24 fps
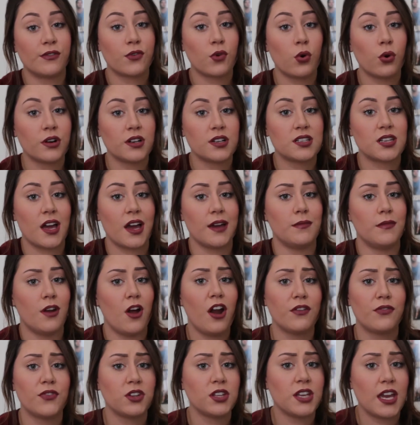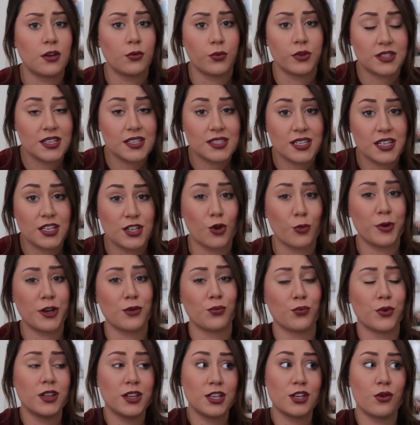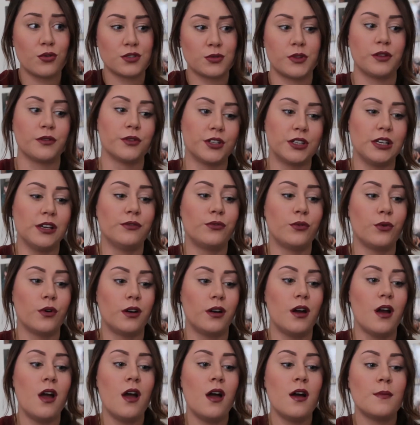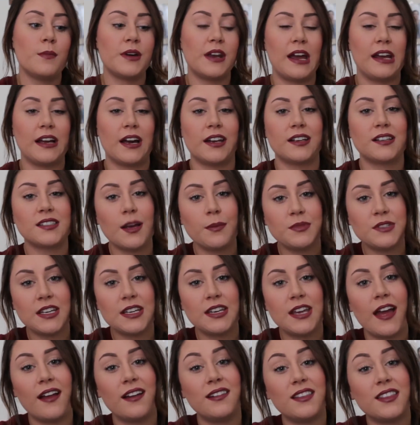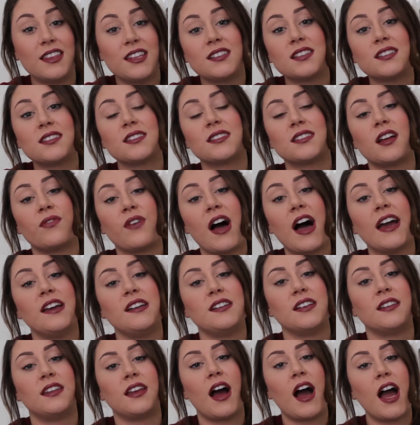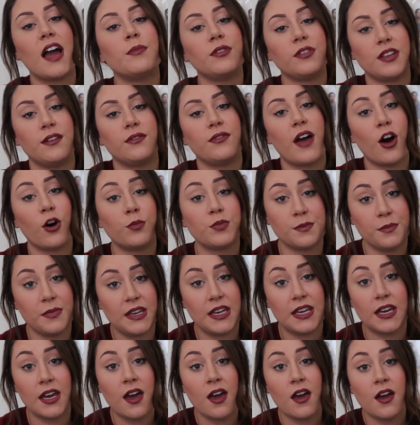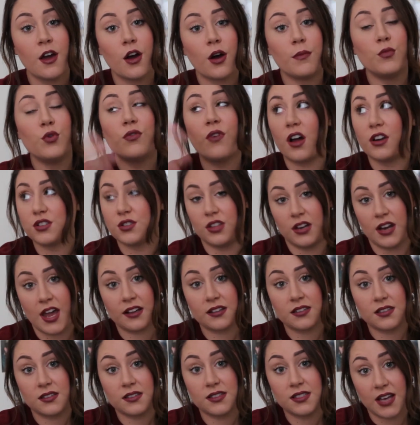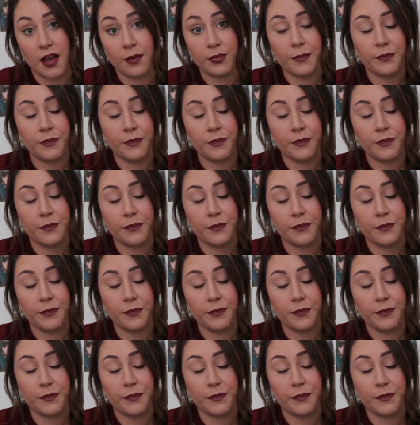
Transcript: Of course, I'm not affiliated with Disney, nobody really knows what they're looking for, but I got accepted and this is the stuff I did that I believe helped me move on to the next step.